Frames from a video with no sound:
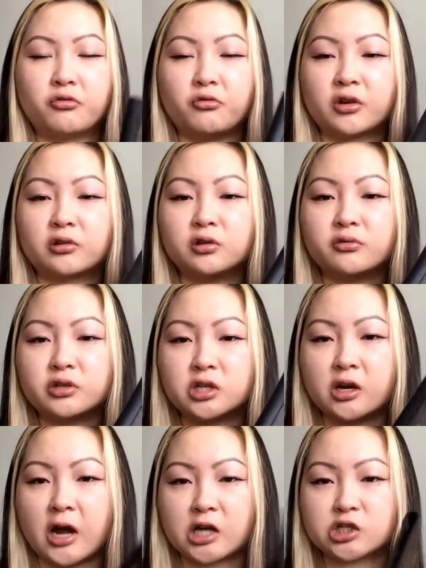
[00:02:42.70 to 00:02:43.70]
with Louis
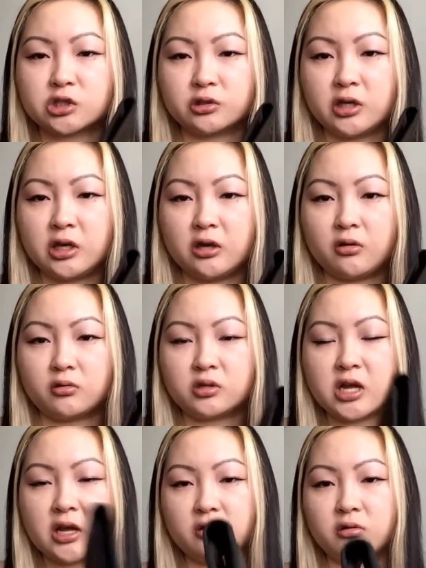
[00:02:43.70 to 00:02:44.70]
Vuitton actually
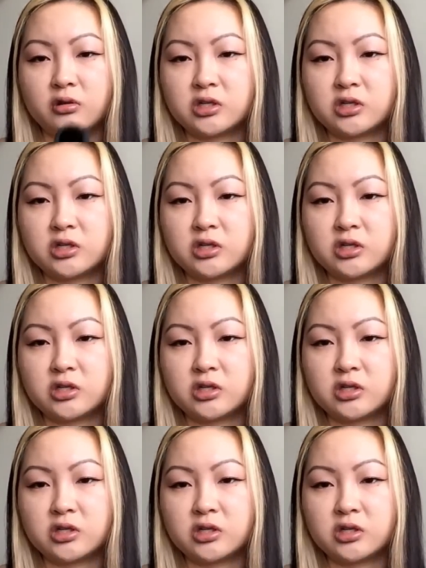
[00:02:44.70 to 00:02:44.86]
taking their